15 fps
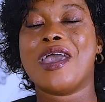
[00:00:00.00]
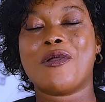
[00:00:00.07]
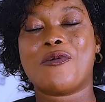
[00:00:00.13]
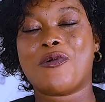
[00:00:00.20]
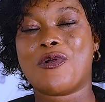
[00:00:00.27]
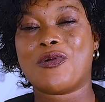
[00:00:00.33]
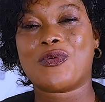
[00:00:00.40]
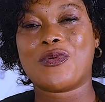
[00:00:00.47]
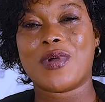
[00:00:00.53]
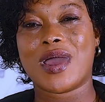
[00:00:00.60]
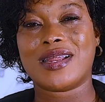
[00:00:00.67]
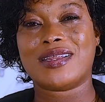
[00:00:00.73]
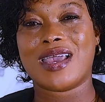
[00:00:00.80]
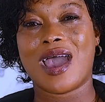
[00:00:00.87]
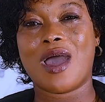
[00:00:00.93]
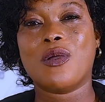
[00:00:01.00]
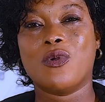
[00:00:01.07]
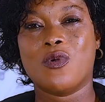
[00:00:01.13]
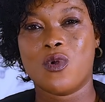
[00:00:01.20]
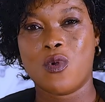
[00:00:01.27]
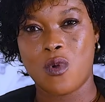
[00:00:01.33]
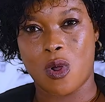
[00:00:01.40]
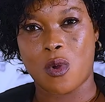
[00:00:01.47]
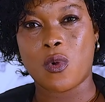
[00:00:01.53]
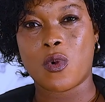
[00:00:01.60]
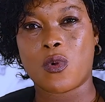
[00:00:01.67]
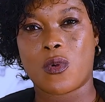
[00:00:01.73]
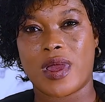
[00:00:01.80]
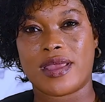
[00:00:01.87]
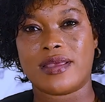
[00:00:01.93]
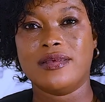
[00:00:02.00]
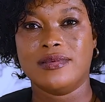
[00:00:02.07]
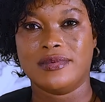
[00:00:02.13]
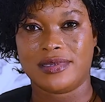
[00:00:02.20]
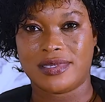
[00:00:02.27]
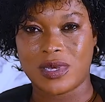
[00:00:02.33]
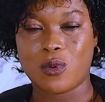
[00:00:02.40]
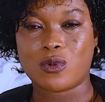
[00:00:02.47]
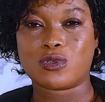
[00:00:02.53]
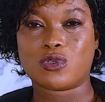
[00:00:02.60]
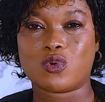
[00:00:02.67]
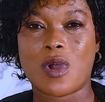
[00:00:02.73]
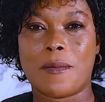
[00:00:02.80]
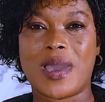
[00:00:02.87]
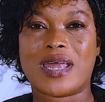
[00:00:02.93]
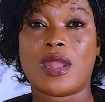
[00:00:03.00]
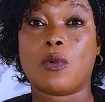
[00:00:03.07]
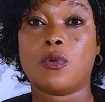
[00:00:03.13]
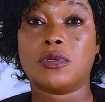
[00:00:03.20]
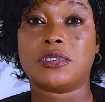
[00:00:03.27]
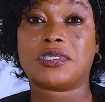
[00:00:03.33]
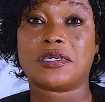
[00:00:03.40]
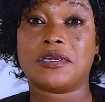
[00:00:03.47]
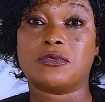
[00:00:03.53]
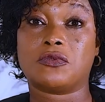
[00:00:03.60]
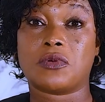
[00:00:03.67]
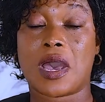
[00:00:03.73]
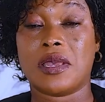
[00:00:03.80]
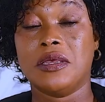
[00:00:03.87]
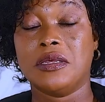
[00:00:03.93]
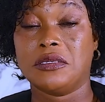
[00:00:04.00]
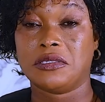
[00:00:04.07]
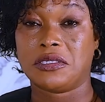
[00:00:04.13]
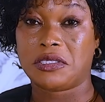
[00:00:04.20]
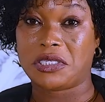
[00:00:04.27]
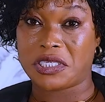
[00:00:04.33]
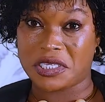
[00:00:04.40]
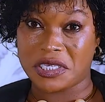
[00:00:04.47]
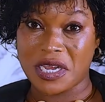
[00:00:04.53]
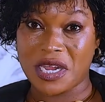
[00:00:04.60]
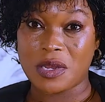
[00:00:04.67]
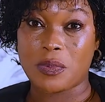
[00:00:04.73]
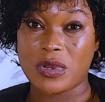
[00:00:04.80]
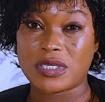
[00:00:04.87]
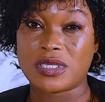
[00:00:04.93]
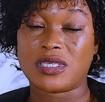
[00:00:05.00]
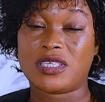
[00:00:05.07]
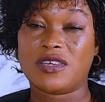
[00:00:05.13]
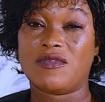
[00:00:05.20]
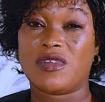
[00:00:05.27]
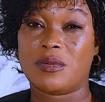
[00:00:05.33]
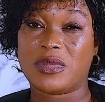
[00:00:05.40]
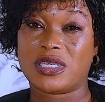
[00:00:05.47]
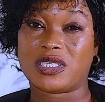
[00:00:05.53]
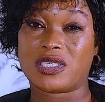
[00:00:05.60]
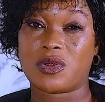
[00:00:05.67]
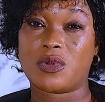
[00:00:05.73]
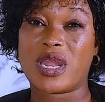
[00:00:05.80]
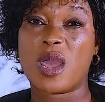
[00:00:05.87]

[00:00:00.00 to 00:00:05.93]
Air from Quandia, or home quine. So to a ban our children so I positively, Mr.